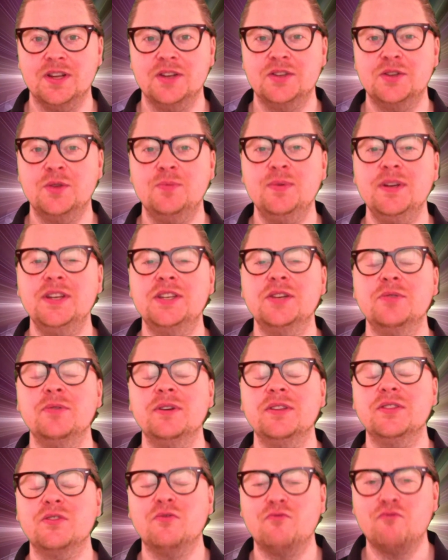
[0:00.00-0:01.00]
to be
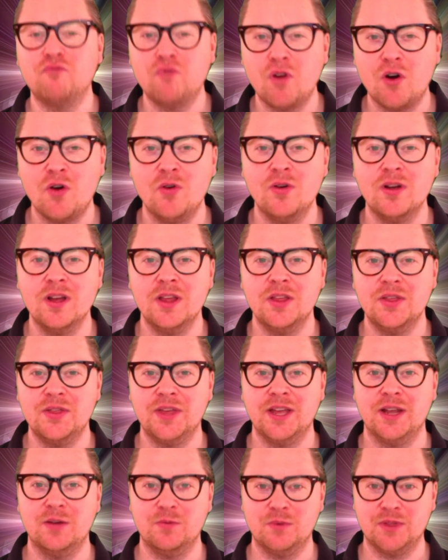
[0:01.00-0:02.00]
doing the wrong
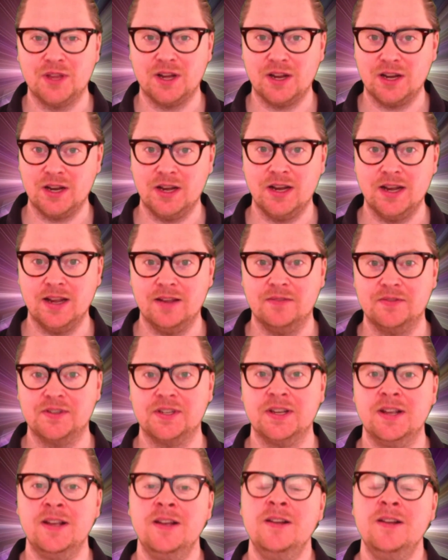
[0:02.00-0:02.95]
thing with our lives.